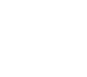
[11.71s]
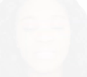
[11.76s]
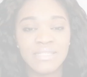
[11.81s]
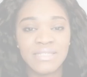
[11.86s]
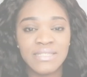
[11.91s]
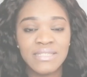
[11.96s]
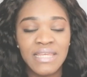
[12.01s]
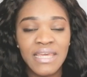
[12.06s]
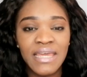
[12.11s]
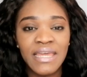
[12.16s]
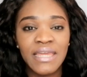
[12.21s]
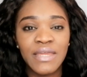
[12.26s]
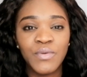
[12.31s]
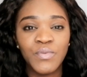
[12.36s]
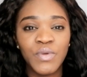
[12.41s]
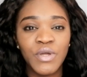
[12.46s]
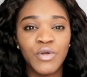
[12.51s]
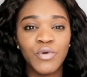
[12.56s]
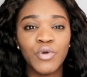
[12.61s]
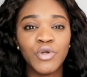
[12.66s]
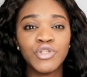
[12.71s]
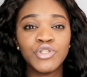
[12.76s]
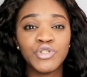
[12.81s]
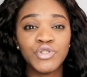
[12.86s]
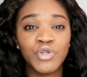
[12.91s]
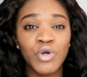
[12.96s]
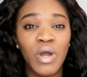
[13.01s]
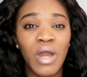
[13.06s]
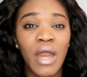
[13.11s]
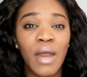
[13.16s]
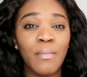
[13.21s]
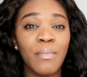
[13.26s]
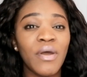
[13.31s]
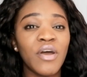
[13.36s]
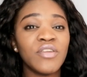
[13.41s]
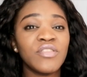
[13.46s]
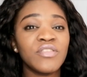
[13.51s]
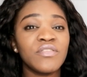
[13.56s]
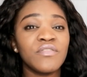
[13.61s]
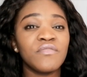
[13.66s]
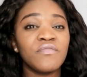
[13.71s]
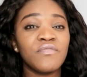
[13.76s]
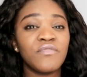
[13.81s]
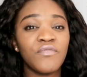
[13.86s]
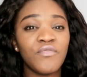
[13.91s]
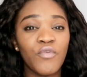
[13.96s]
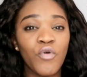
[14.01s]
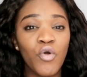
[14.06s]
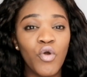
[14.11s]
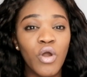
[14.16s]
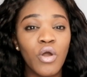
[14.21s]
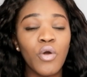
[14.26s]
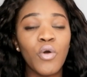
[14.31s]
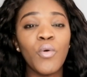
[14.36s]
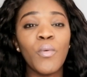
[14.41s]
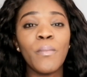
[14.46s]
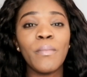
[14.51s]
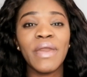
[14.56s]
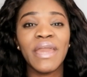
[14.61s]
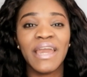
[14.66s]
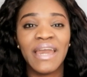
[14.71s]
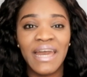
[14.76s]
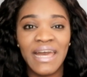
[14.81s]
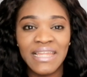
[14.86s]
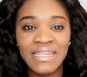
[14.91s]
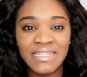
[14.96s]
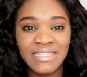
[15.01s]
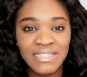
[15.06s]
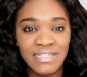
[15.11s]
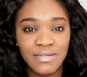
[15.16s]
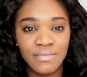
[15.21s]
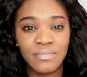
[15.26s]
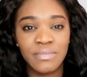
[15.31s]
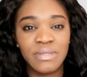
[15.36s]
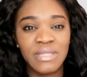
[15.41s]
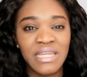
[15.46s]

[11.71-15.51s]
Today we are going to talk about the vocal mechanism,